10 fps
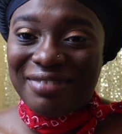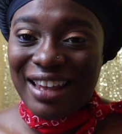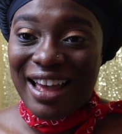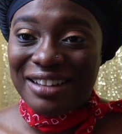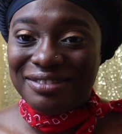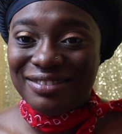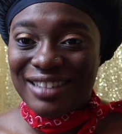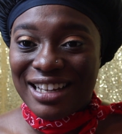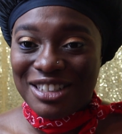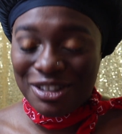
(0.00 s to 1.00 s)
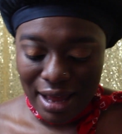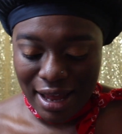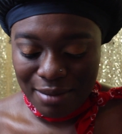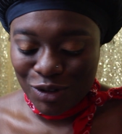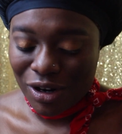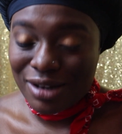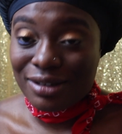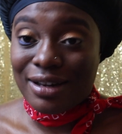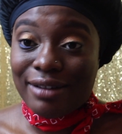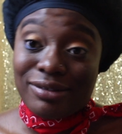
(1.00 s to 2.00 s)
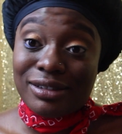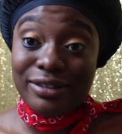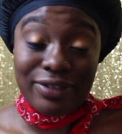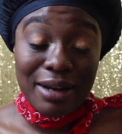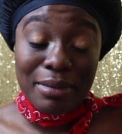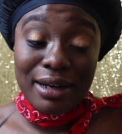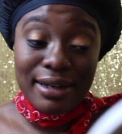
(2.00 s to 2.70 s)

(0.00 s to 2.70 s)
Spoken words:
Yeah, I do. I am trying to diversify my